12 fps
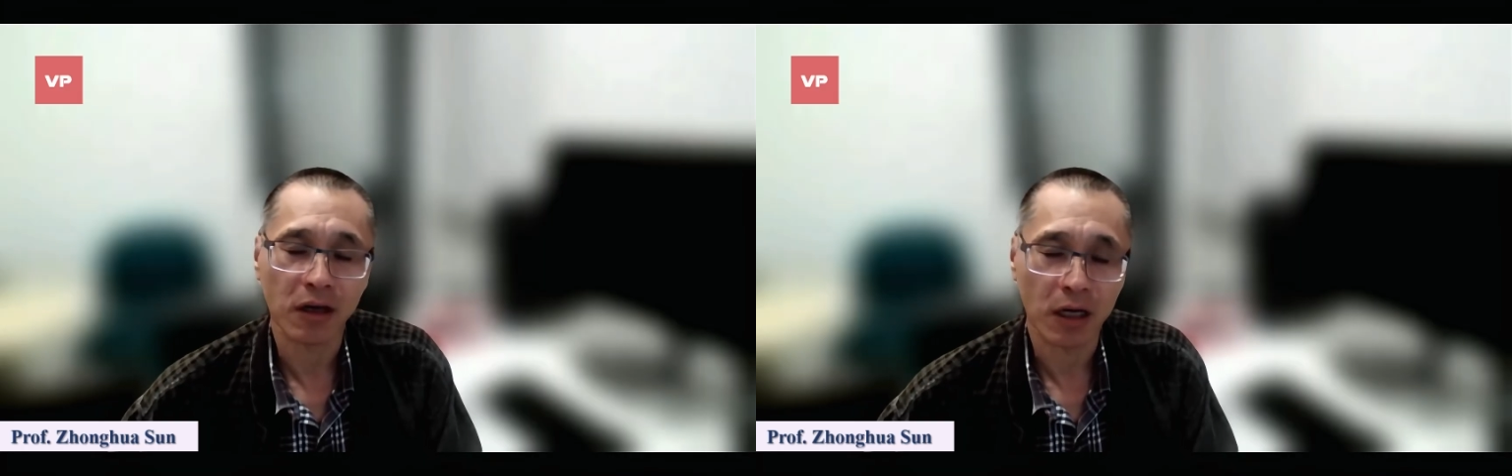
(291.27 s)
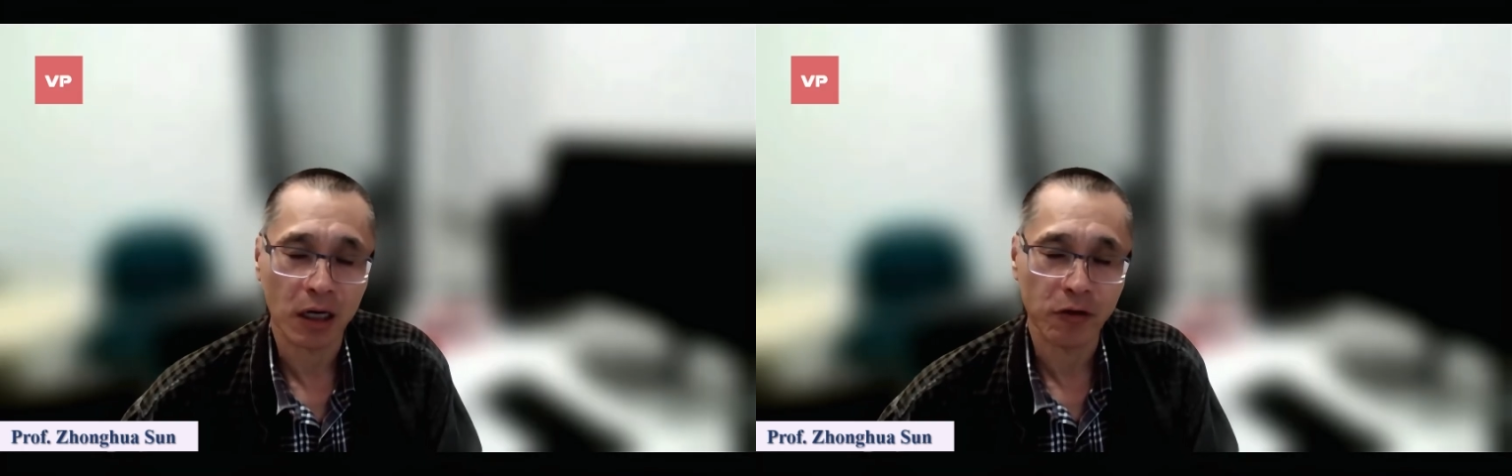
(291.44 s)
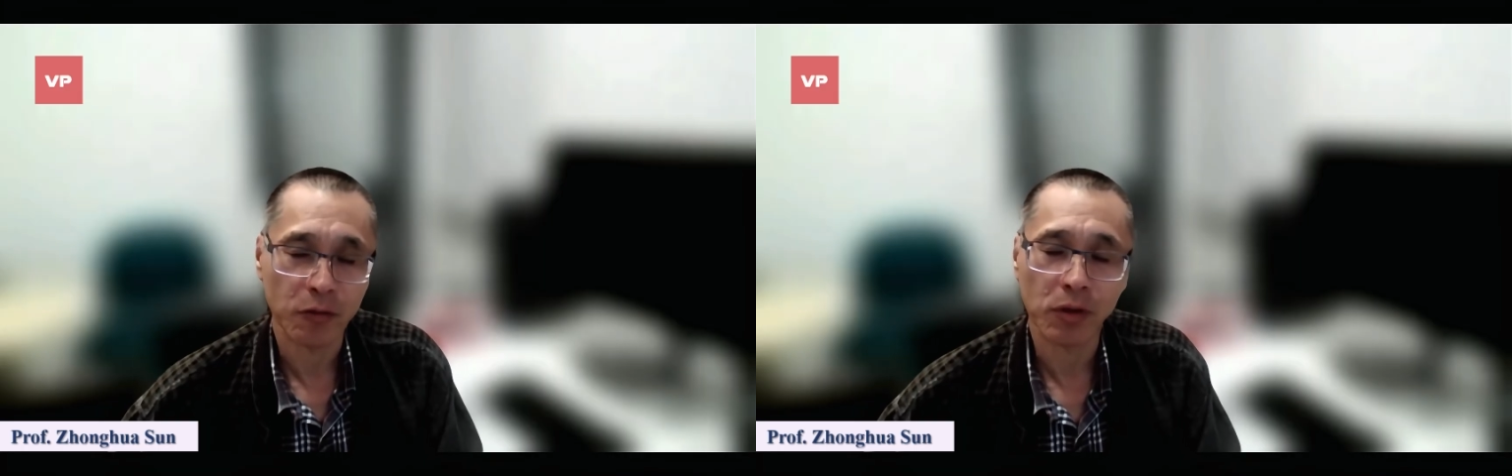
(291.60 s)

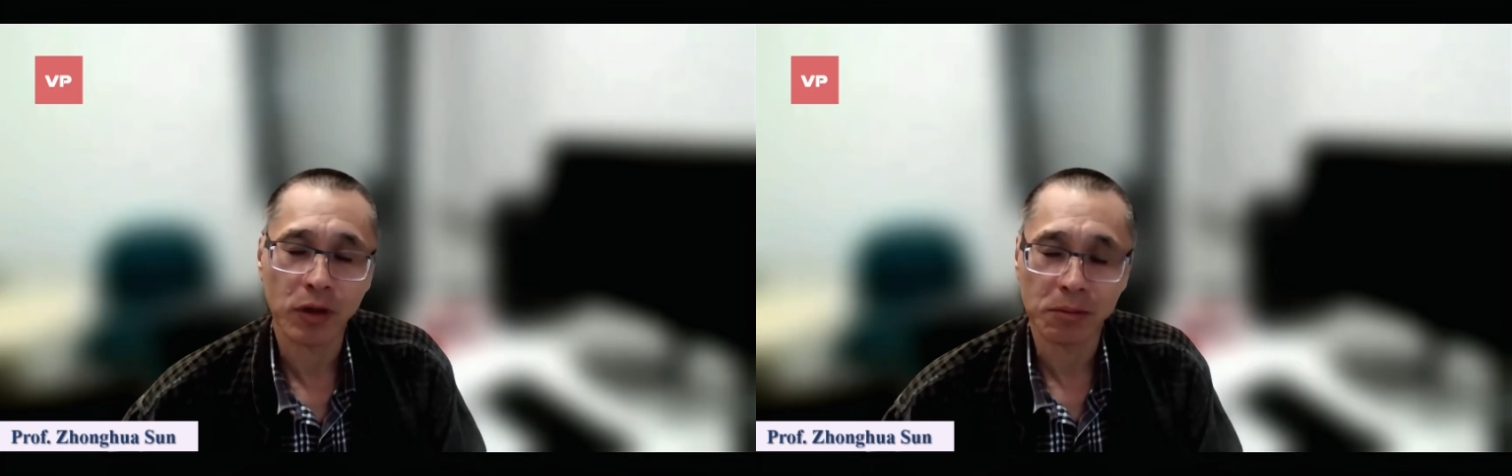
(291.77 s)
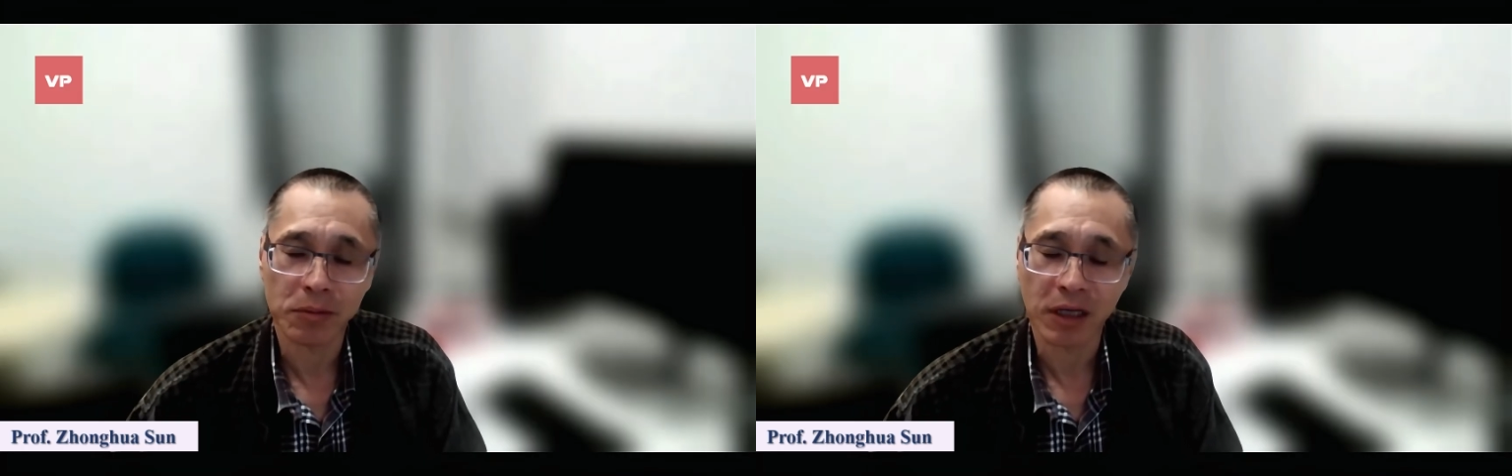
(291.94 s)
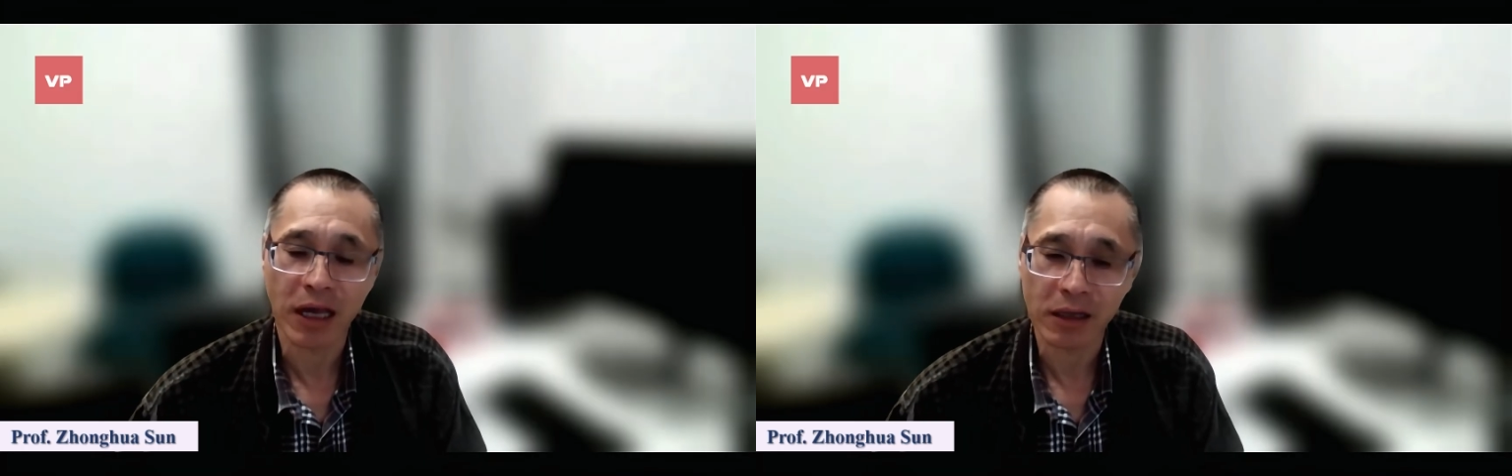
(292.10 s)
if we put them
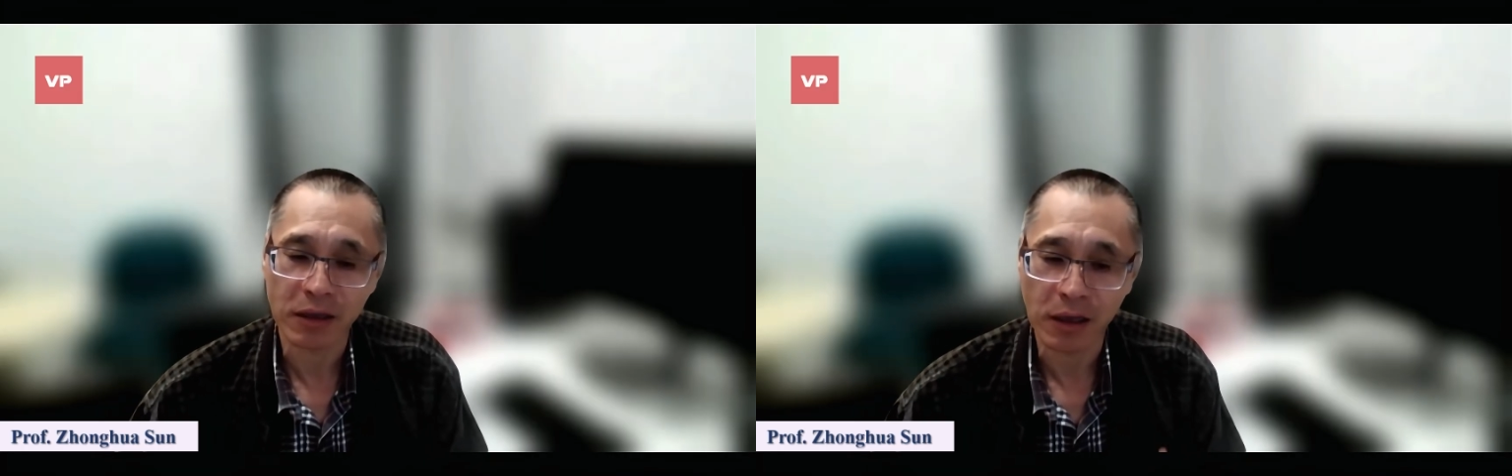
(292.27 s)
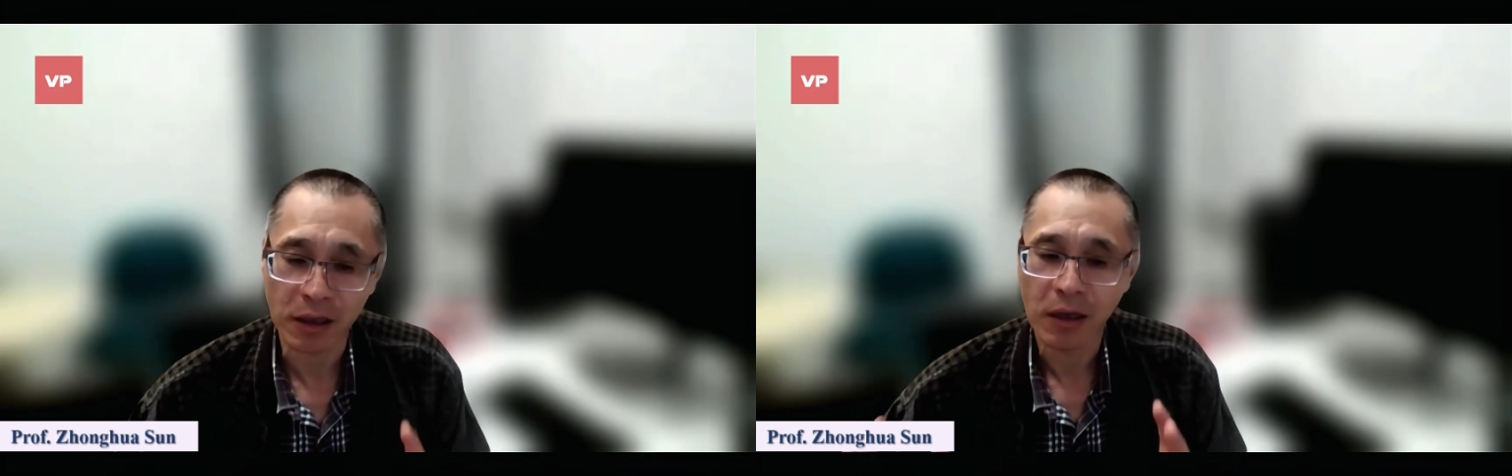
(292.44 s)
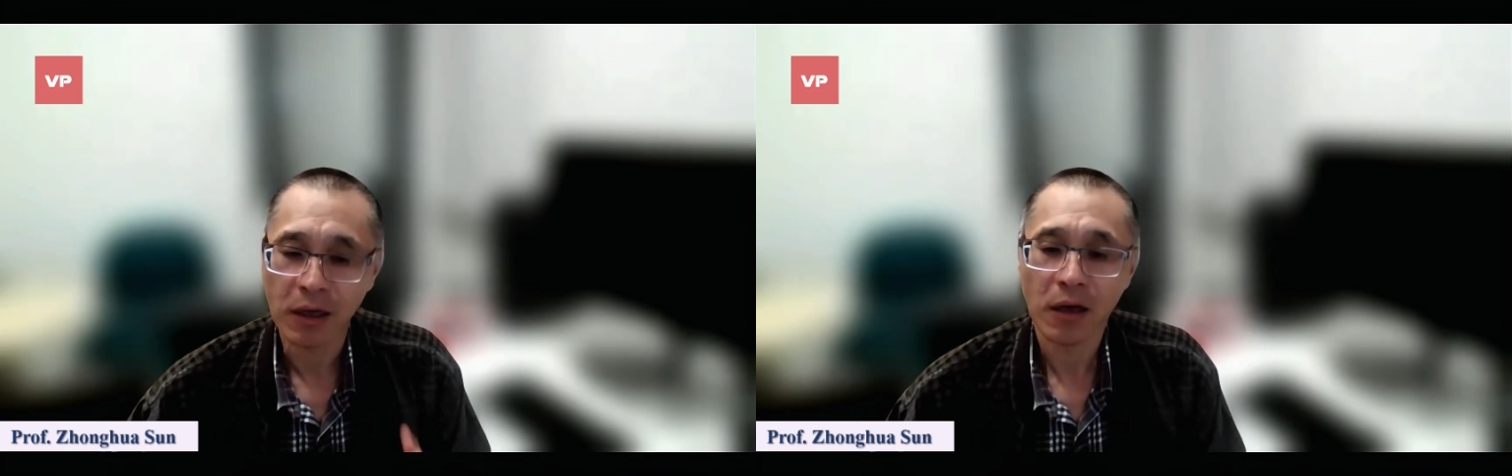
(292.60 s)

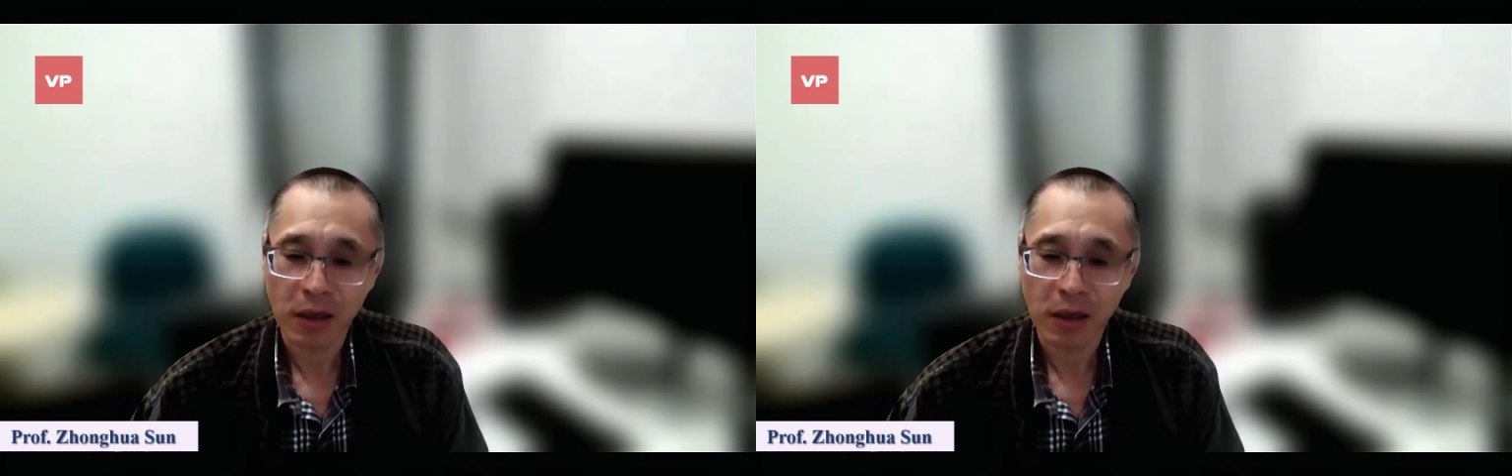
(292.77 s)
together,